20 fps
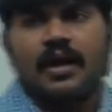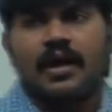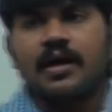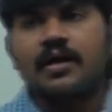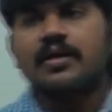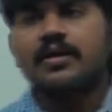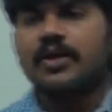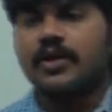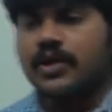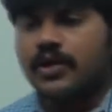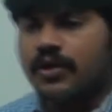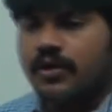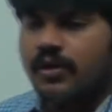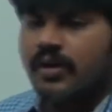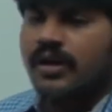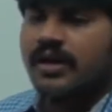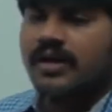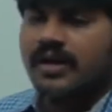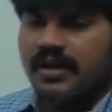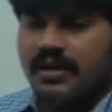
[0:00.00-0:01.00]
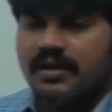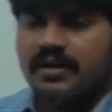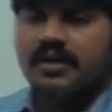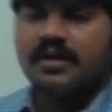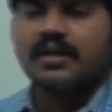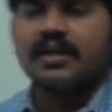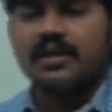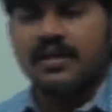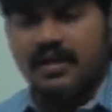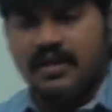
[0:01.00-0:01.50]
or regular
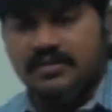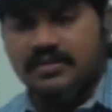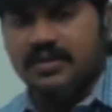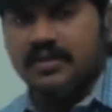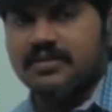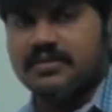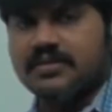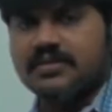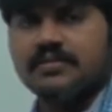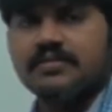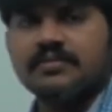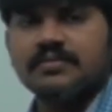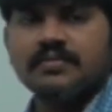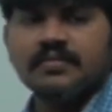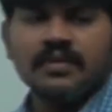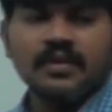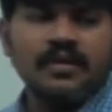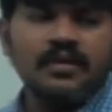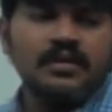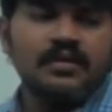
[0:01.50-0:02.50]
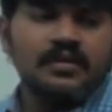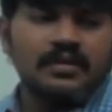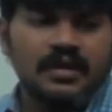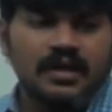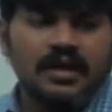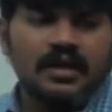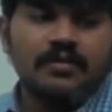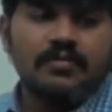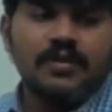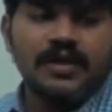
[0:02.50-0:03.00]
inner classes.
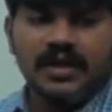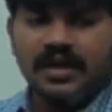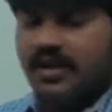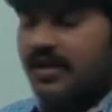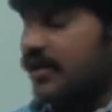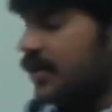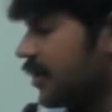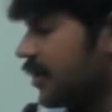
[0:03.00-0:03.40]
Normal or